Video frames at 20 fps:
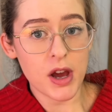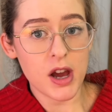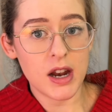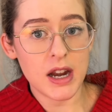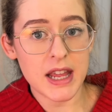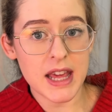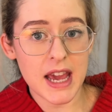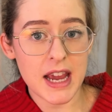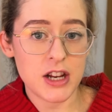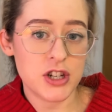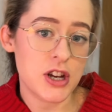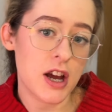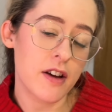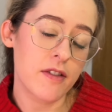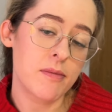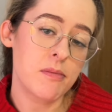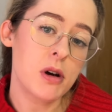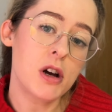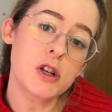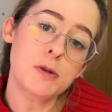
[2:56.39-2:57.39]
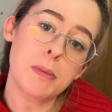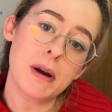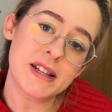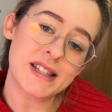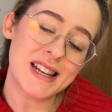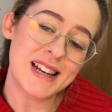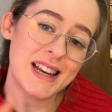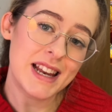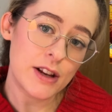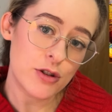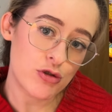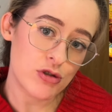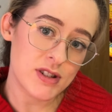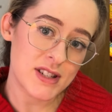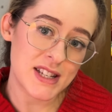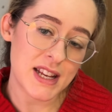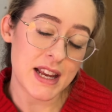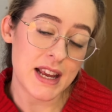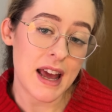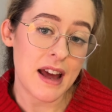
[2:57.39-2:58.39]
early age have much better
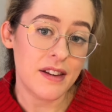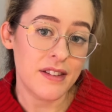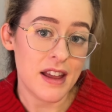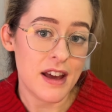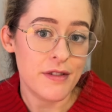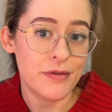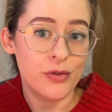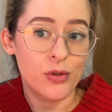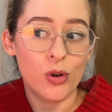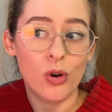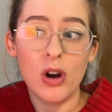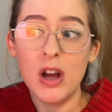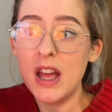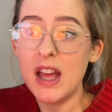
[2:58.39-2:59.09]
literacy and therefore